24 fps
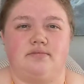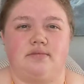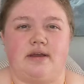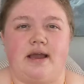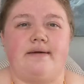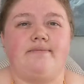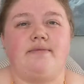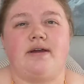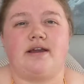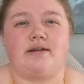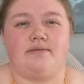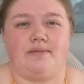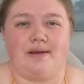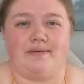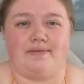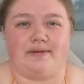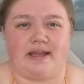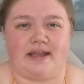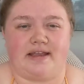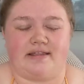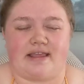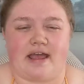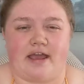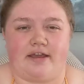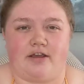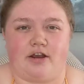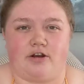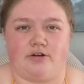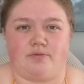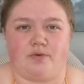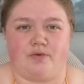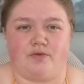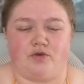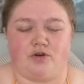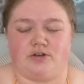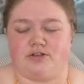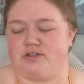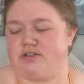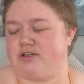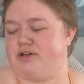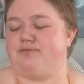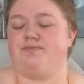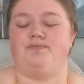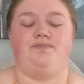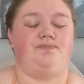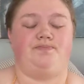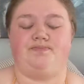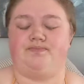I'm not gonna be able to get that yarn before it's due.
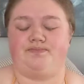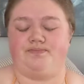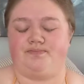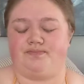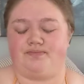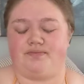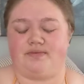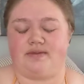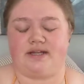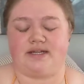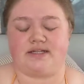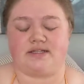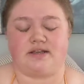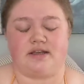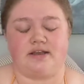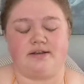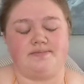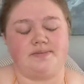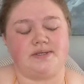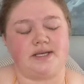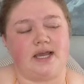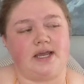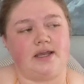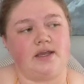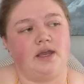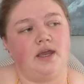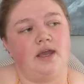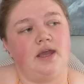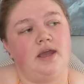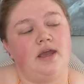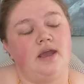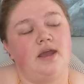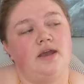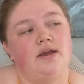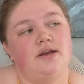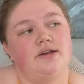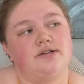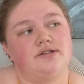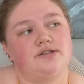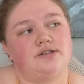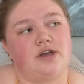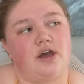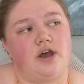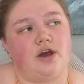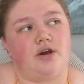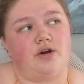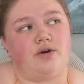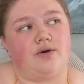That's all I'm saying.
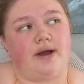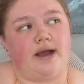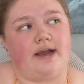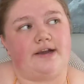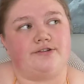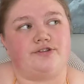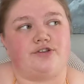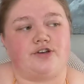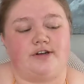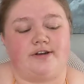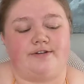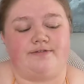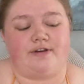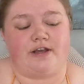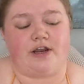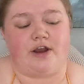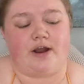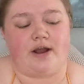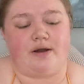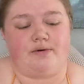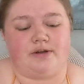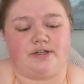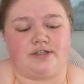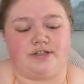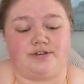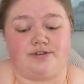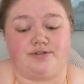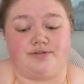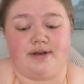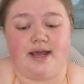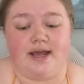So I was trying to figure out what to do